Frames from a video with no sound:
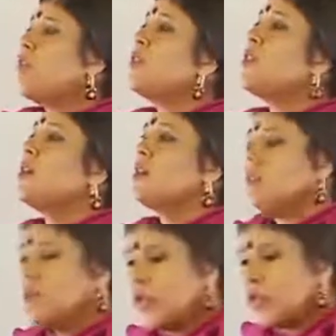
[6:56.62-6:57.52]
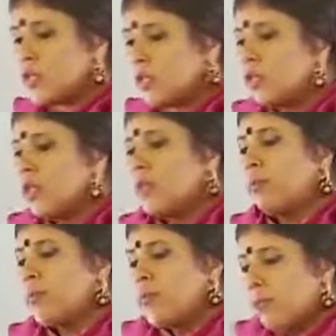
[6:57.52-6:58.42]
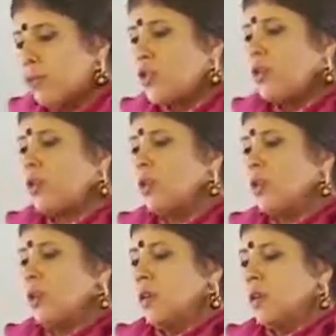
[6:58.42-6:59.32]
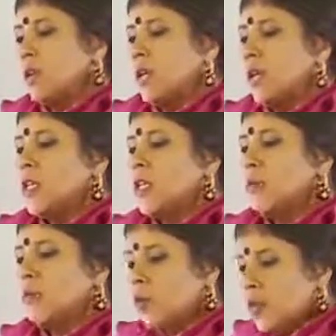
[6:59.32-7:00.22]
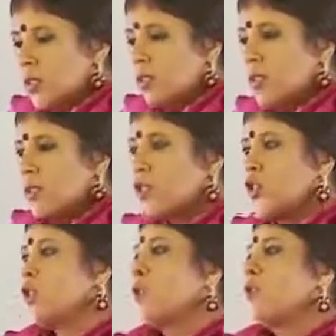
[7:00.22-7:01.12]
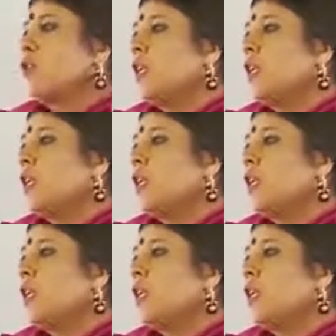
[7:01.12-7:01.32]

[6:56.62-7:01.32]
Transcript: there is certainly a perception that it is a political decision or a